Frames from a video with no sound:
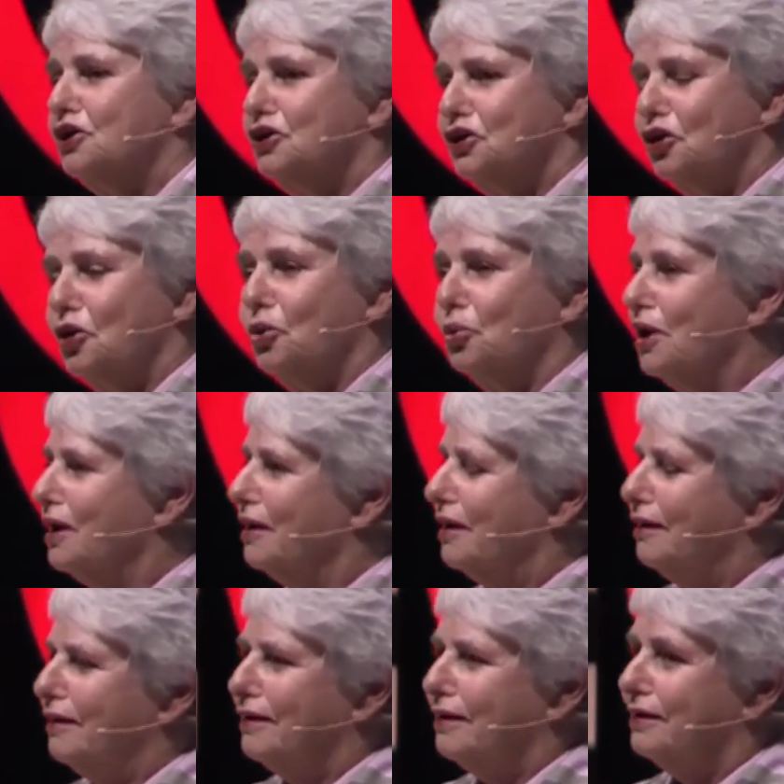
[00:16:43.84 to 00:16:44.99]
You know,
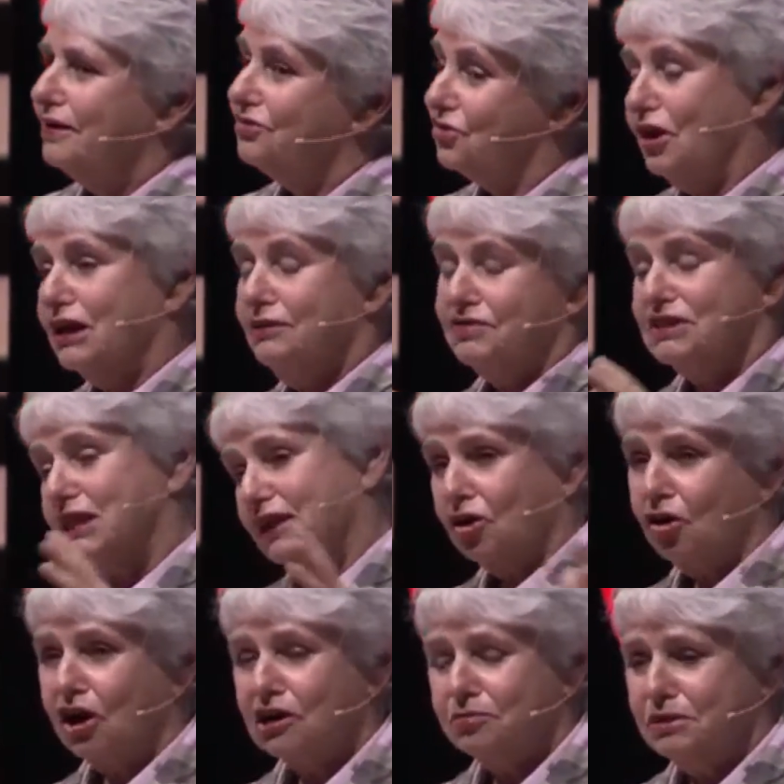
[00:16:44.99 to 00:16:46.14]
uh, it's kind of the
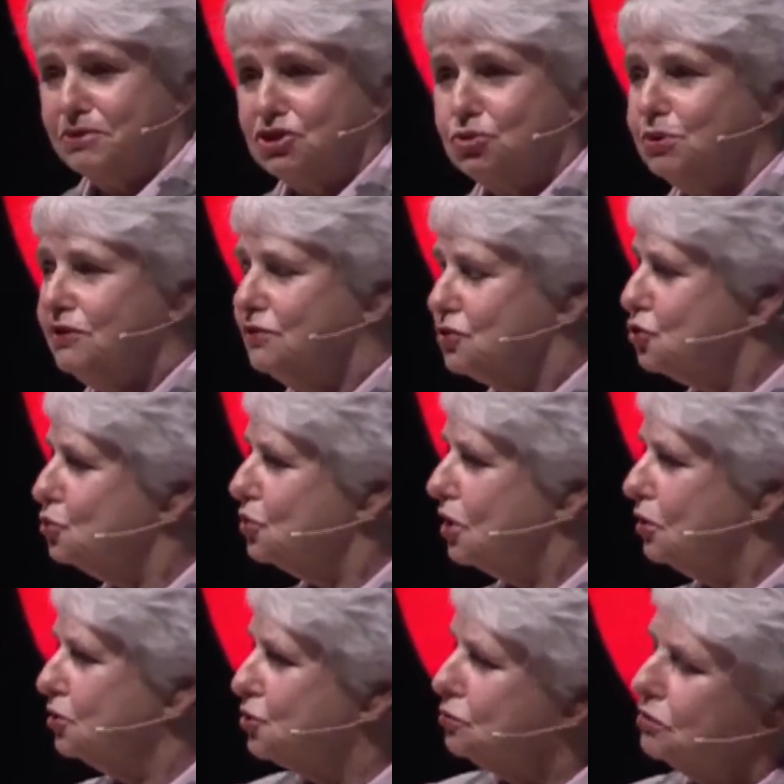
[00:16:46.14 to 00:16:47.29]
dichotomy between the two
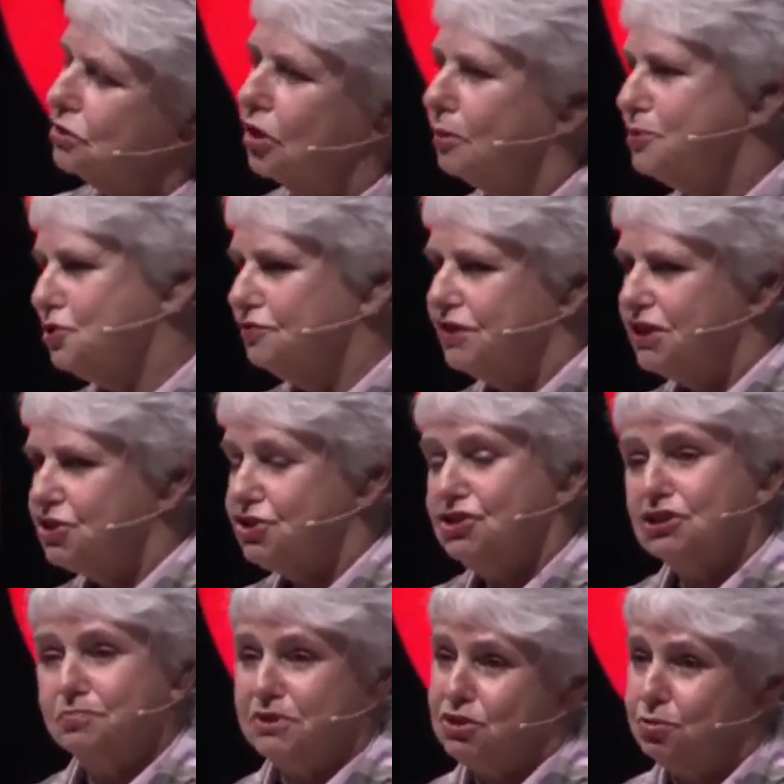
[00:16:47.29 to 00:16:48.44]
cultural observations
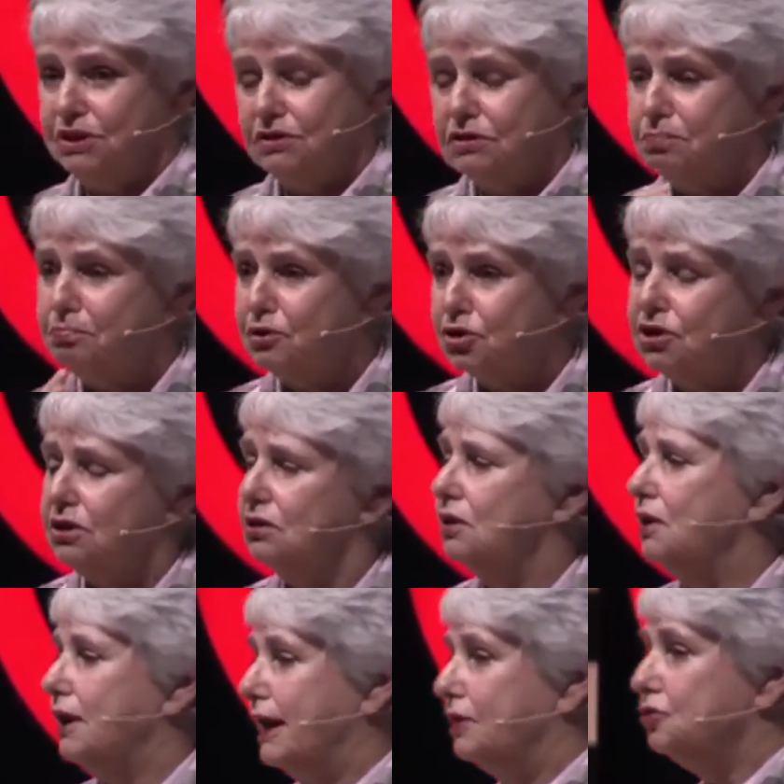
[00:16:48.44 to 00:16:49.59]
is between the burqa
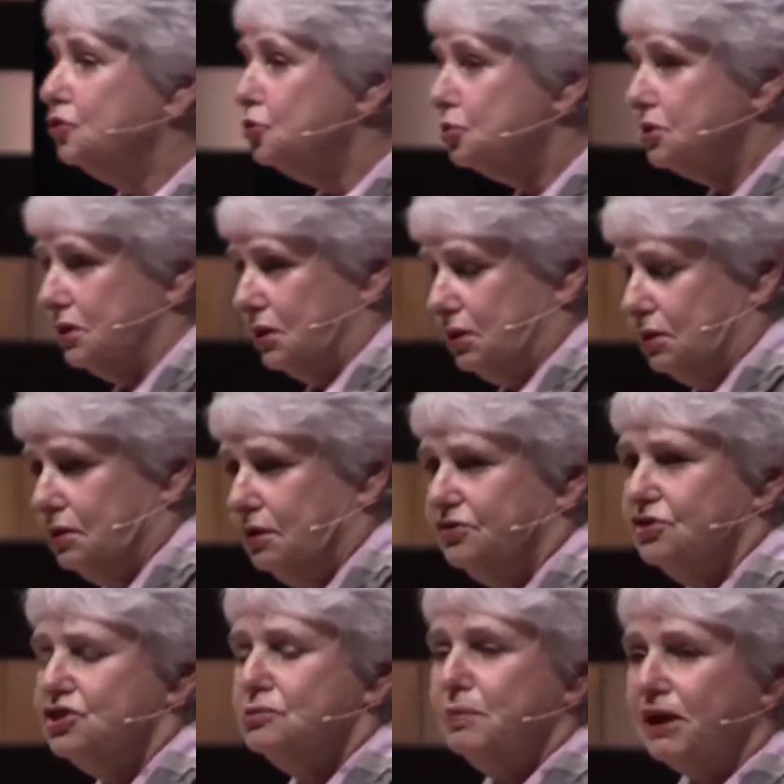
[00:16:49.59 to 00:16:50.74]
and nudity.
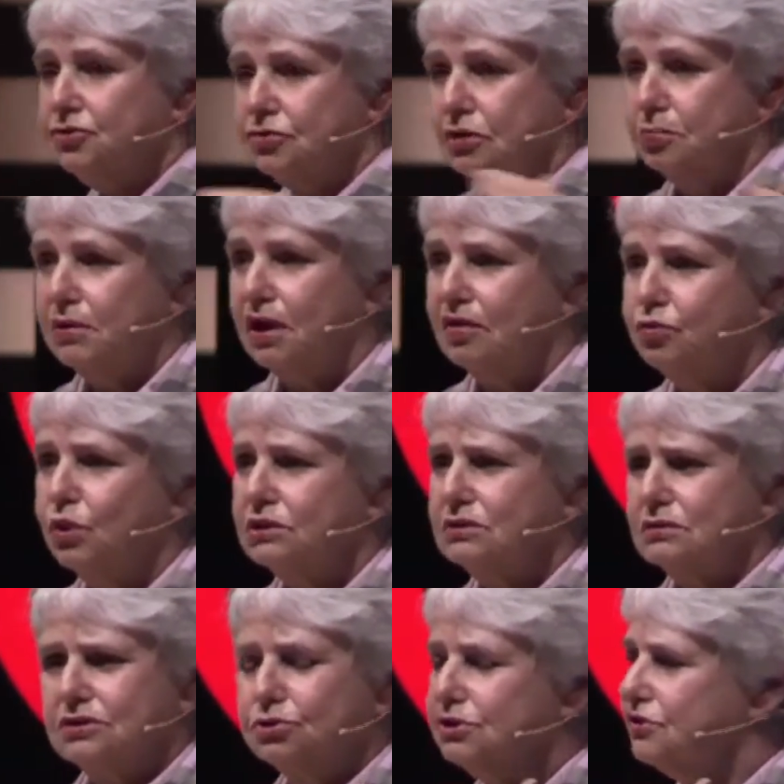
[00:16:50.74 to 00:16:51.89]
It's a spectrum of what
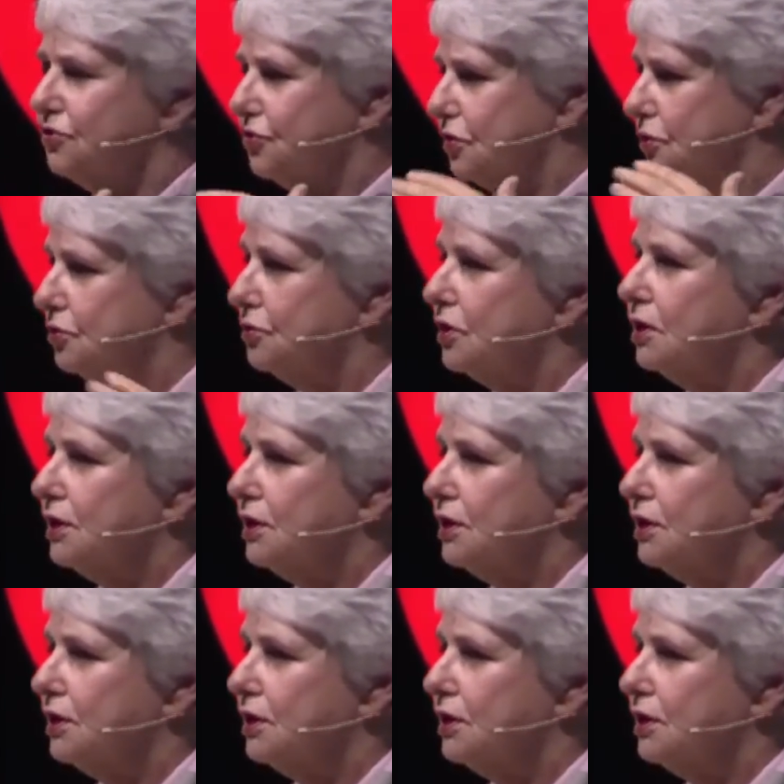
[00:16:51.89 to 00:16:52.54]
you consider